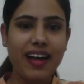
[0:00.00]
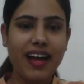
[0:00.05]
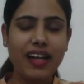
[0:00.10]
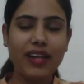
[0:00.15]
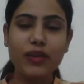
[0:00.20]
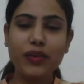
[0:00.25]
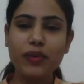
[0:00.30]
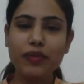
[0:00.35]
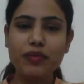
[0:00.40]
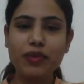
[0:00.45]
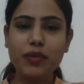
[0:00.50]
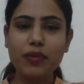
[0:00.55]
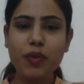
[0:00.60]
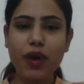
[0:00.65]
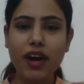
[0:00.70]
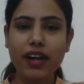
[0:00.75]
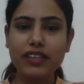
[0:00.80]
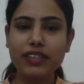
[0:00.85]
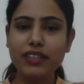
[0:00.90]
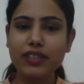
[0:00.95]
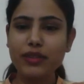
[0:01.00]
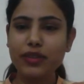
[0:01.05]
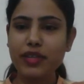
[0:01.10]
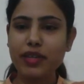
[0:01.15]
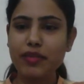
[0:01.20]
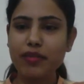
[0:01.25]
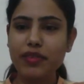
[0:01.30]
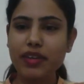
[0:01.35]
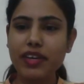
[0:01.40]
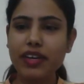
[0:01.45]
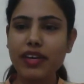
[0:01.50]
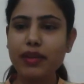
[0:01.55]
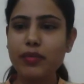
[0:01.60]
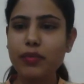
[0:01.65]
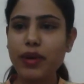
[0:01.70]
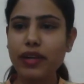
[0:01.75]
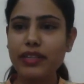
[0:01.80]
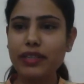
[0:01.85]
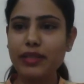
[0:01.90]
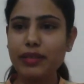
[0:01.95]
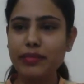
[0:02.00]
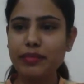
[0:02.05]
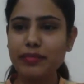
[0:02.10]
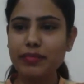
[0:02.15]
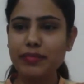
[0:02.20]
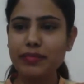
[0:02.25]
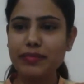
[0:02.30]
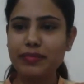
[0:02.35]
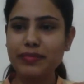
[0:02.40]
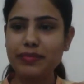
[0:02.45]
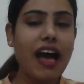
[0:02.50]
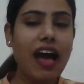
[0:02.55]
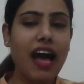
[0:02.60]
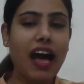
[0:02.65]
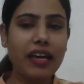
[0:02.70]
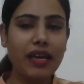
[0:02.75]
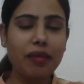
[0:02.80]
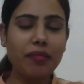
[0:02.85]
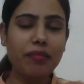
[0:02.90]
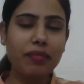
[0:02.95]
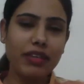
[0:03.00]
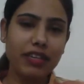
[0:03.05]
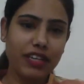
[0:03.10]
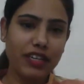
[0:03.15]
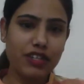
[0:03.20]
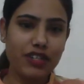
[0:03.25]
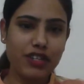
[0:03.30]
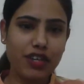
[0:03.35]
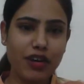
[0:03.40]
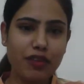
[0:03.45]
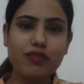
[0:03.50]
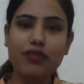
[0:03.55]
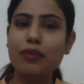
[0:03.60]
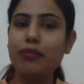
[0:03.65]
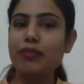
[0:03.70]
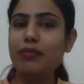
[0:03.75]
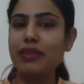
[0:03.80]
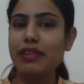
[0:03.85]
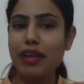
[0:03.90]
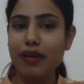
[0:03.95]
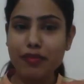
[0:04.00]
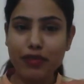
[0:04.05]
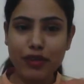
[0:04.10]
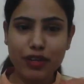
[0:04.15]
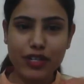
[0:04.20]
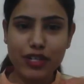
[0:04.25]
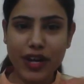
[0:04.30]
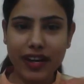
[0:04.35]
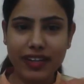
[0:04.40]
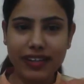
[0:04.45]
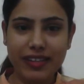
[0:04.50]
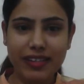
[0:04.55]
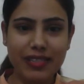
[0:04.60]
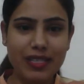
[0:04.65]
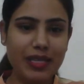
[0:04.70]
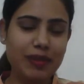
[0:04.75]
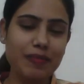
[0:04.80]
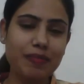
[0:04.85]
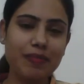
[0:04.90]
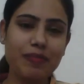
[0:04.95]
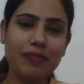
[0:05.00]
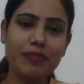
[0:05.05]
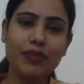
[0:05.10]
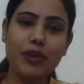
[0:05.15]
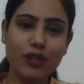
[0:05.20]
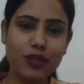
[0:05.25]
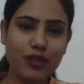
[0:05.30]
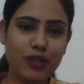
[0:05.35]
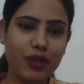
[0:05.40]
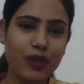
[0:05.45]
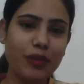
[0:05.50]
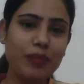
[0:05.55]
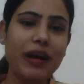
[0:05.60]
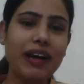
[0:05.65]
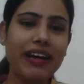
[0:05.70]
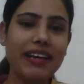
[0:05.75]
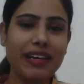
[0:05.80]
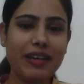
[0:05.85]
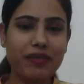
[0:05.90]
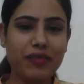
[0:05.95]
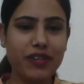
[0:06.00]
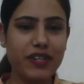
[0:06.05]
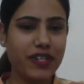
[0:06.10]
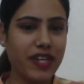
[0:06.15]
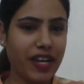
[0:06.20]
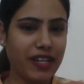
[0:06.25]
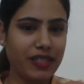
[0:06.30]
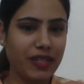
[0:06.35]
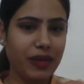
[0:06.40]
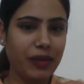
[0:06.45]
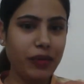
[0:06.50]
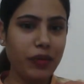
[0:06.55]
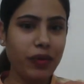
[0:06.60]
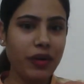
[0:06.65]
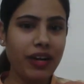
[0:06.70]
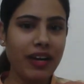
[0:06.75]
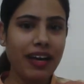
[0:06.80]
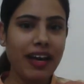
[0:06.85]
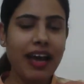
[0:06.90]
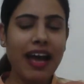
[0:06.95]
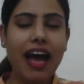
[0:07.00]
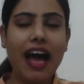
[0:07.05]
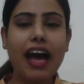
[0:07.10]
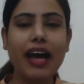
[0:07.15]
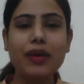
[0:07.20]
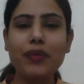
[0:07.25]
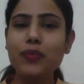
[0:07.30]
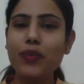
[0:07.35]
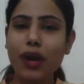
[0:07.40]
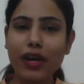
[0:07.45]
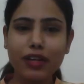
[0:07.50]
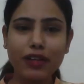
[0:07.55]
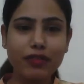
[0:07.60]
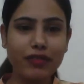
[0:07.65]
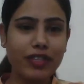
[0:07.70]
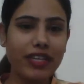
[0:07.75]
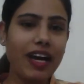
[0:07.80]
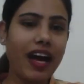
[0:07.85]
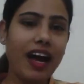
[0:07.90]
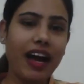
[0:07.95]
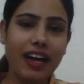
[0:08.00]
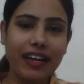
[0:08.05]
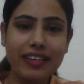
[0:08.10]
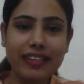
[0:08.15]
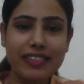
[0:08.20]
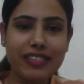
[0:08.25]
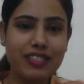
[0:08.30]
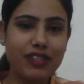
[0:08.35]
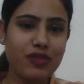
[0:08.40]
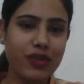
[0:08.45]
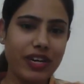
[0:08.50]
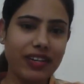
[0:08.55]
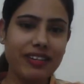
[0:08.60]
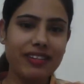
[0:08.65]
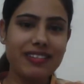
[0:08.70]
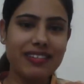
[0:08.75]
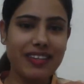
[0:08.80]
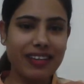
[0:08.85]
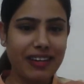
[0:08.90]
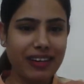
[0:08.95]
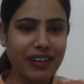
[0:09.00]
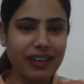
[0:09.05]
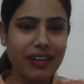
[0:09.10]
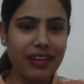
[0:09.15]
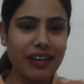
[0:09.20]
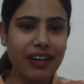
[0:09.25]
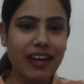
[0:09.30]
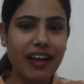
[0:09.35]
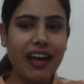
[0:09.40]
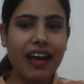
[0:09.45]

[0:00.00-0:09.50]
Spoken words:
Hello, everyone. Good evening and welcome. I am Manisha from Leverage IELTS, brought to you by Leverage Edu. I'm one of the IELTS trainers here,